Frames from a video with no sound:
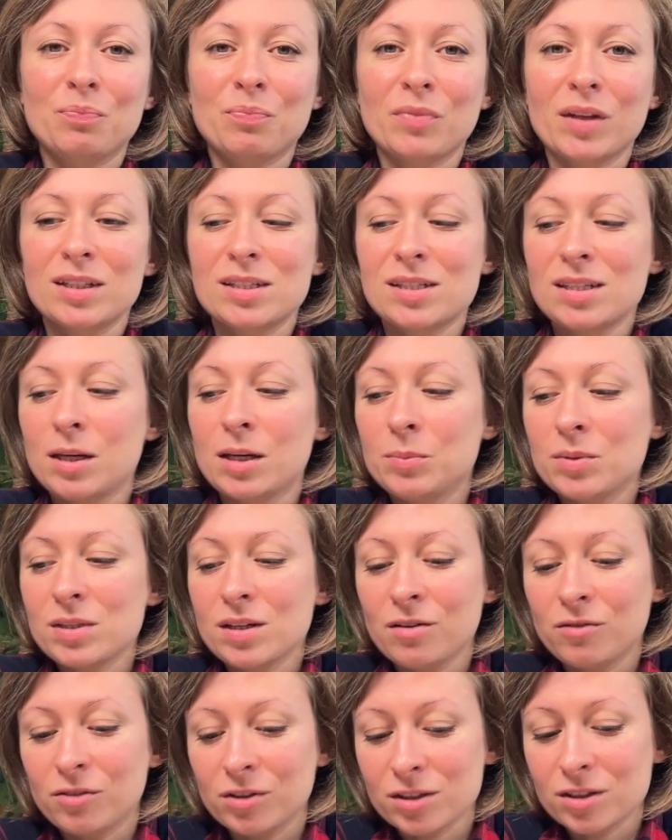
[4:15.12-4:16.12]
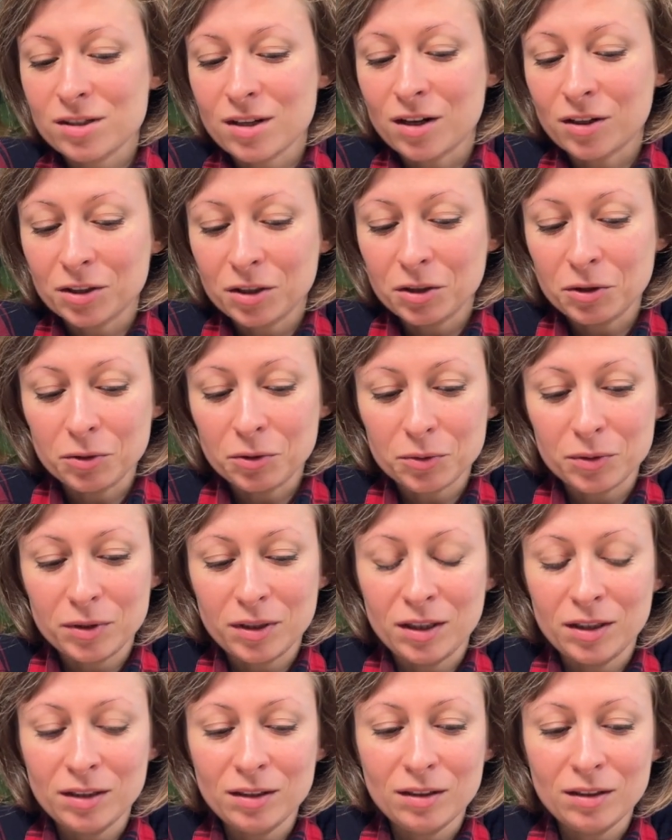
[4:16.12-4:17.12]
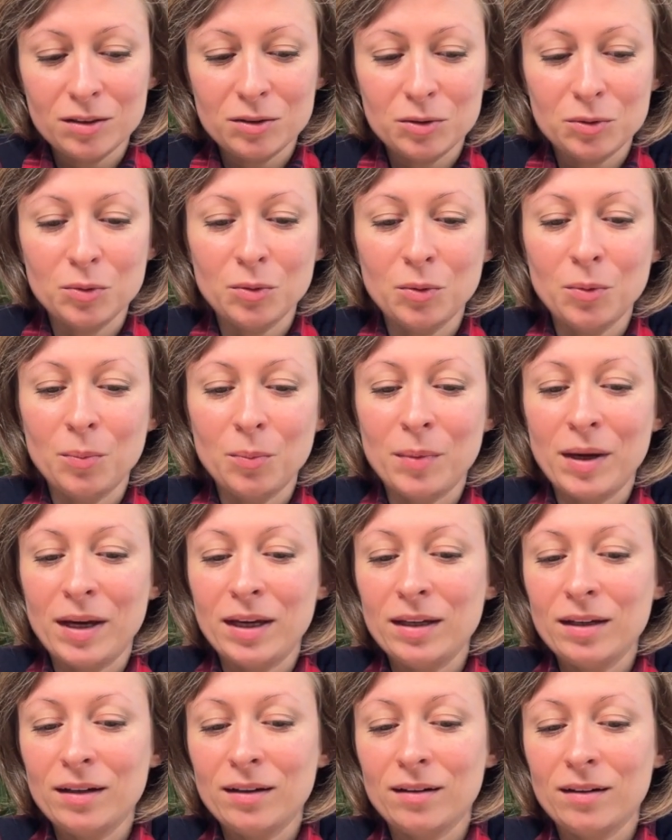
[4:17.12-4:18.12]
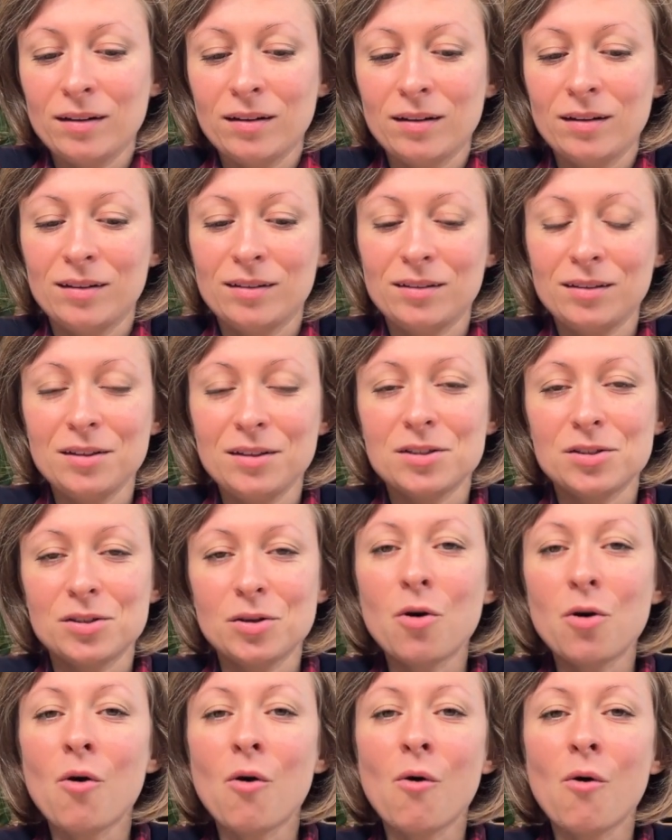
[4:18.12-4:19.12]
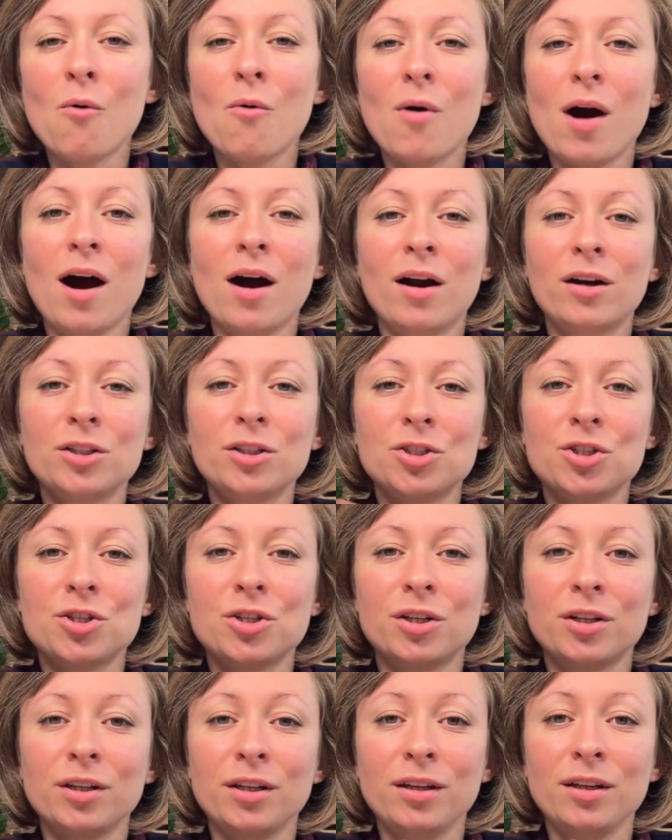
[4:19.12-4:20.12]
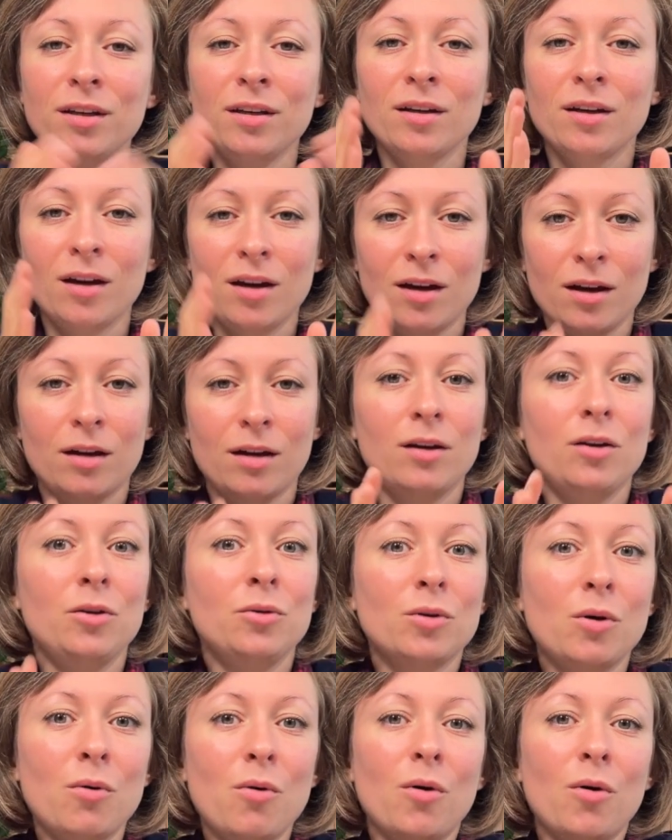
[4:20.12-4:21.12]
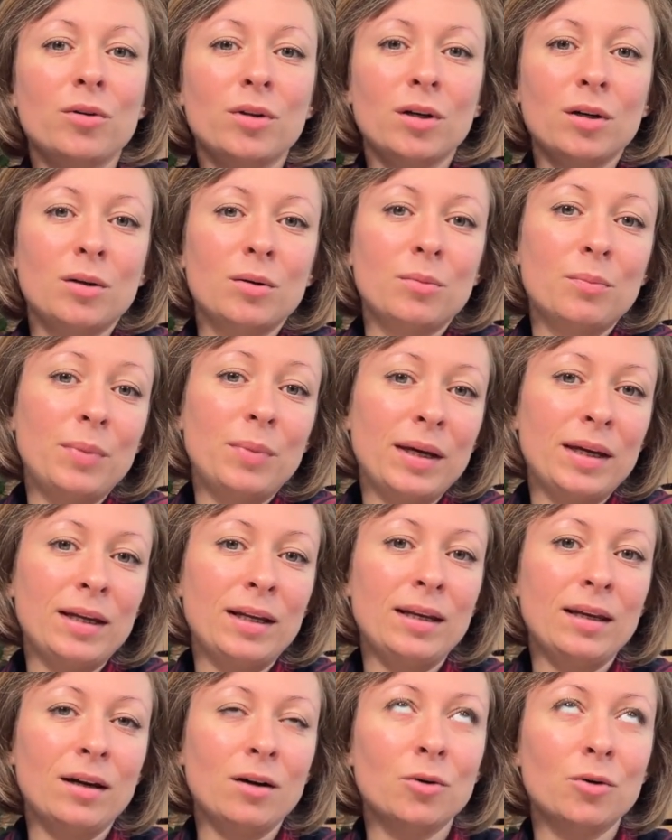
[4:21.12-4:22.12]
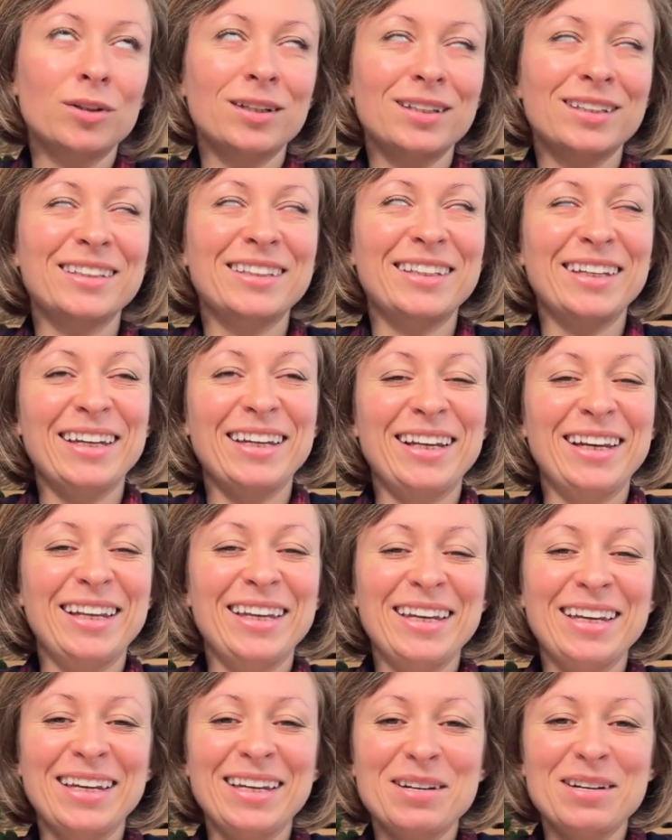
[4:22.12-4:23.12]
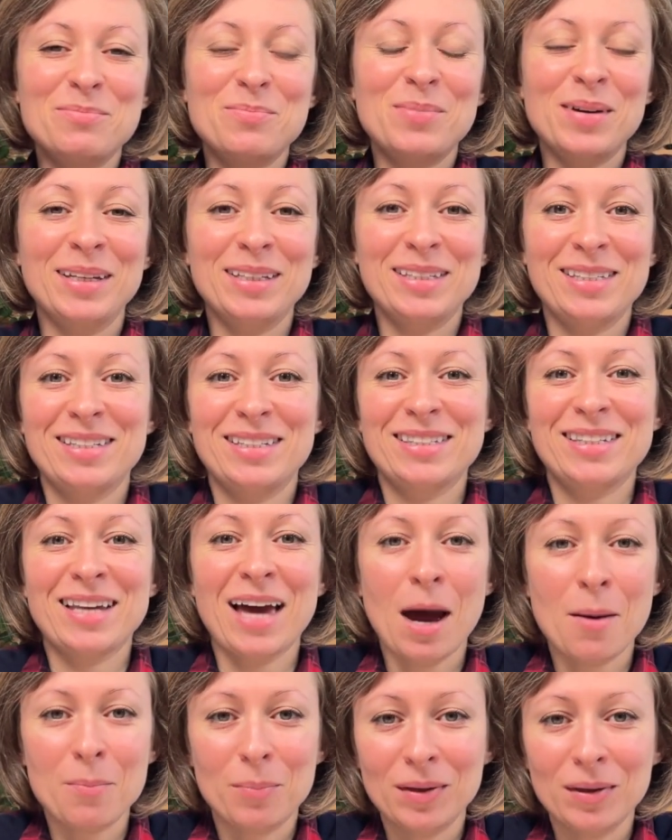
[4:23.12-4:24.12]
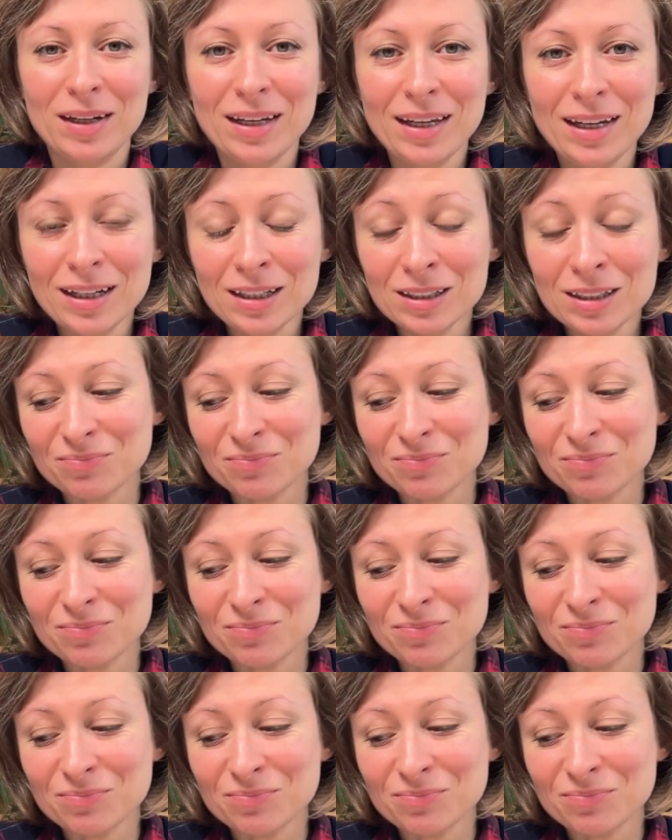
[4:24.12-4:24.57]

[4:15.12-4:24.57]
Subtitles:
steps of a starting routine to make this whole art journey on a daily basis happening.